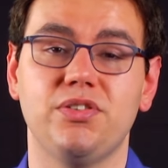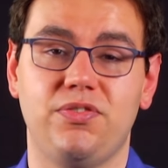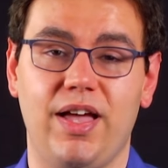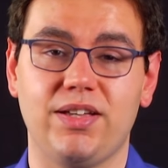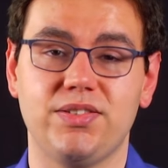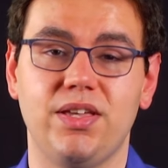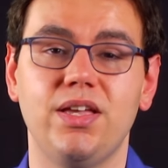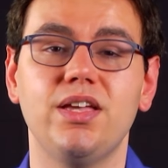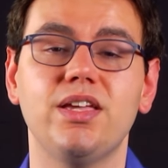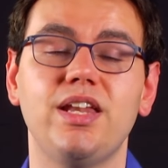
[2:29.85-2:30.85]
effects
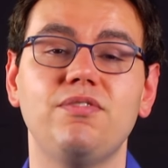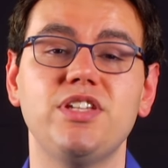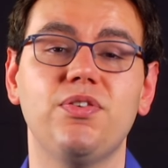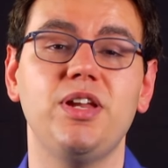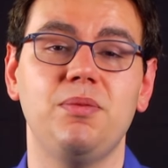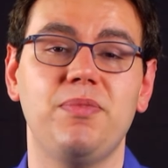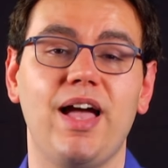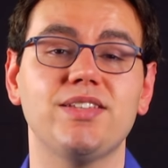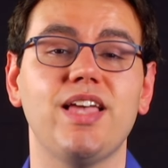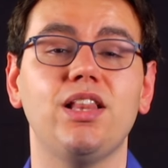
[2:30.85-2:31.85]
can have different
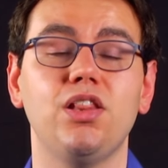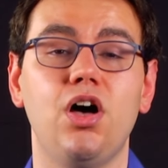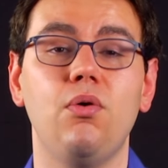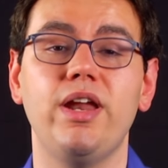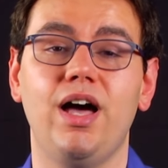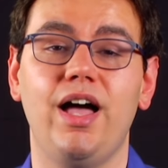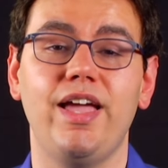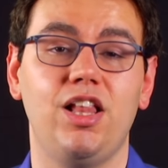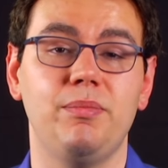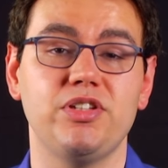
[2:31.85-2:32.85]
impacts at low and high
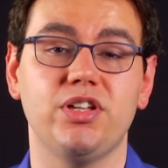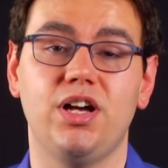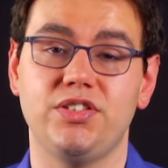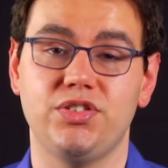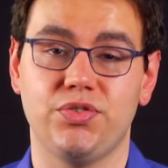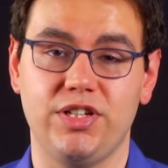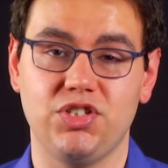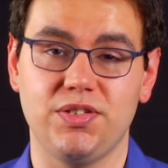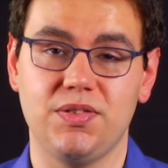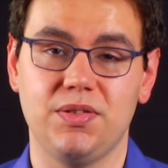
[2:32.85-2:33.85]
elemental
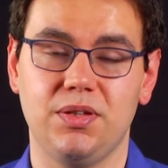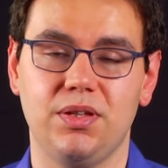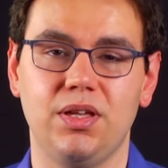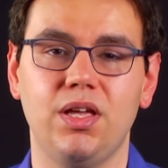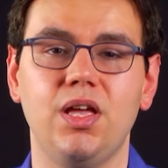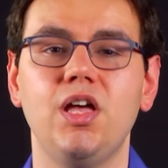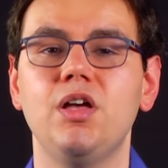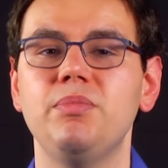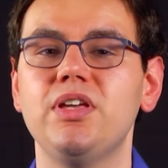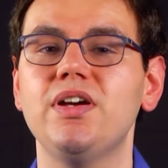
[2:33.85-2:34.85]
concentrations.
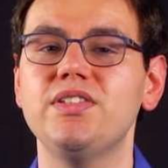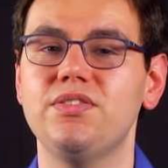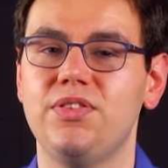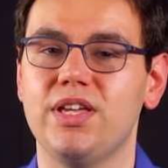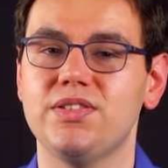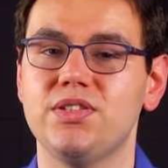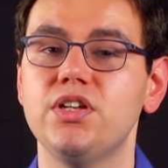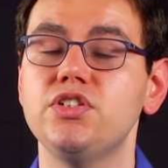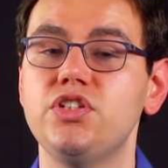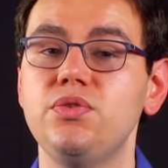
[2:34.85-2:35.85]
Because of this,
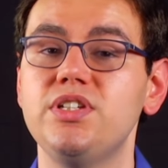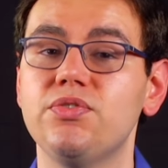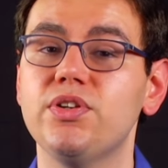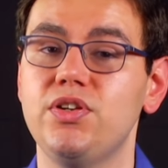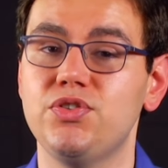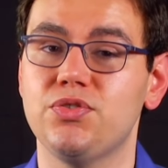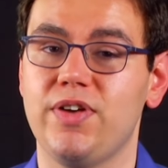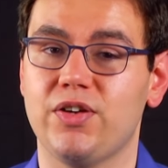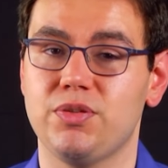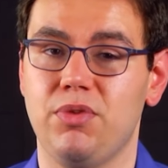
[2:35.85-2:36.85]
2 different user
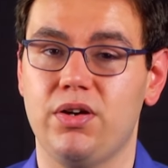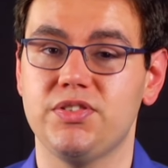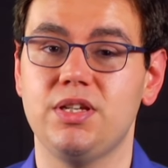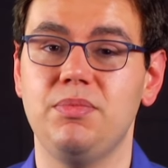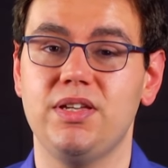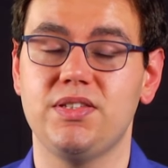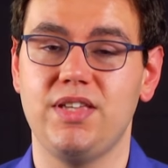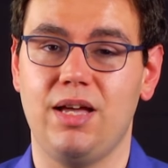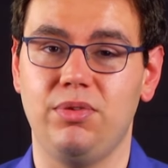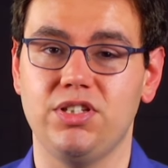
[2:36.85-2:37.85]
factor models can be
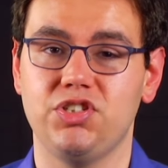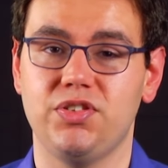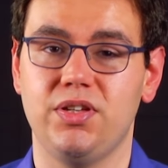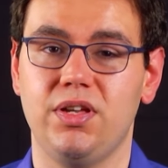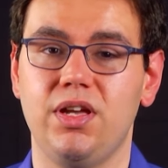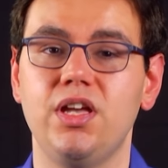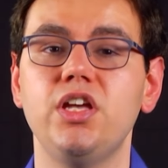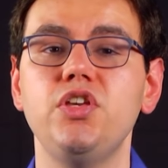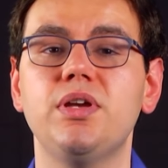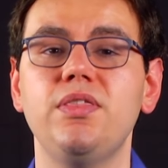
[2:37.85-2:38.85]
established.
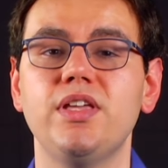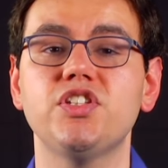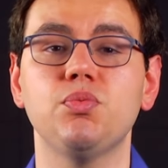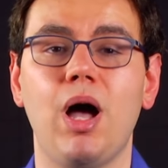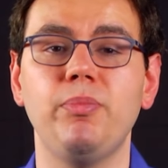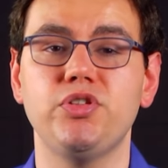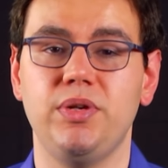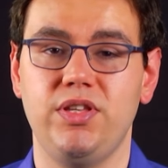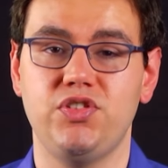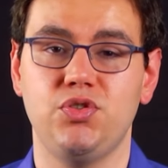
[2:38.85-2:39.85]
You can then swap
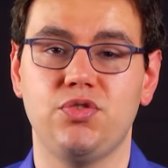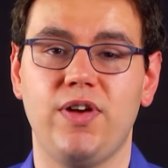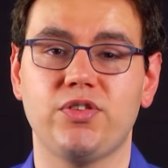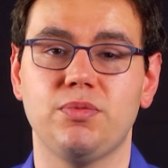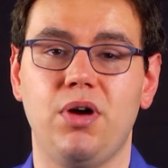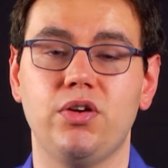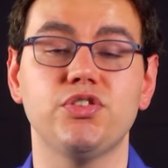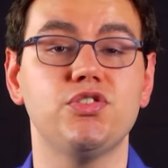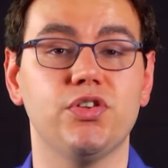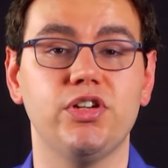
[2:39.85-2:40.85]
between these user factor
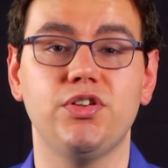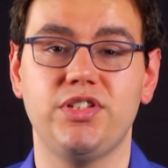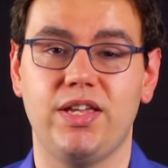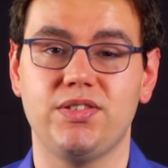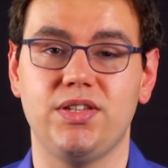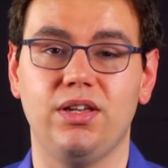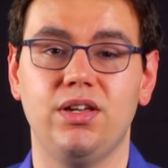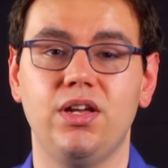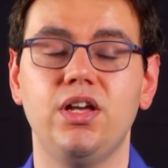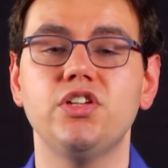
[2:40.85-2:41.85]
models during your testing
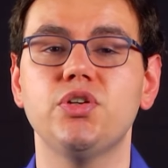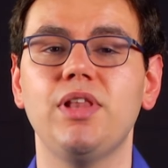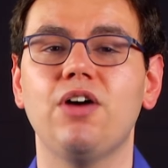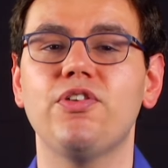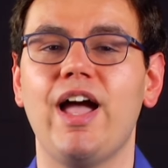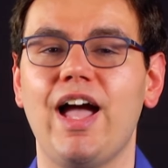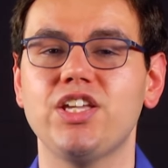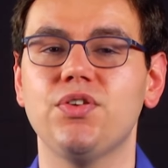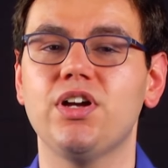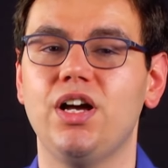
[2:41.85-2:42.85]
to allow for
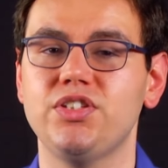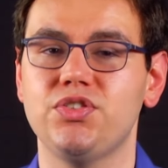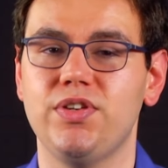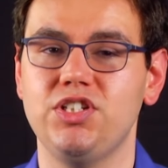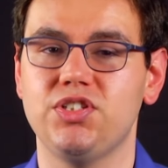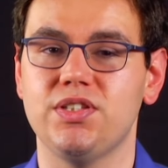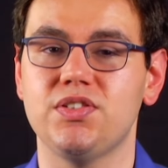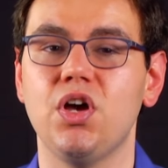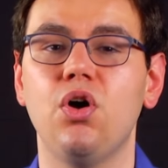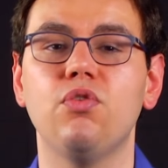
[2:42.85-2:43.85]
accurate concentrations
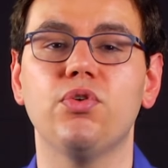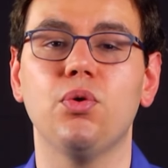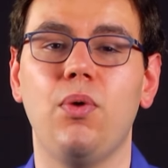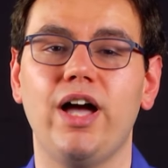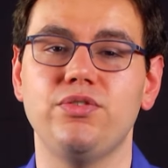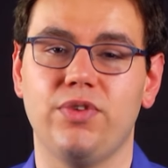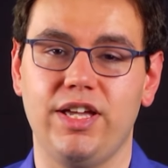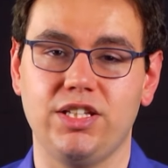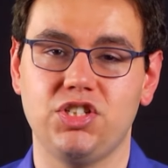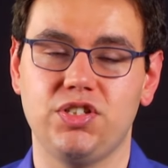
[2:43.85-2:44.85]
over a wide
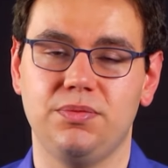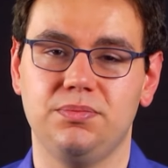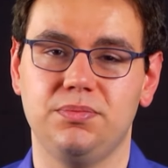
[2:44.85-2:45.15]
range.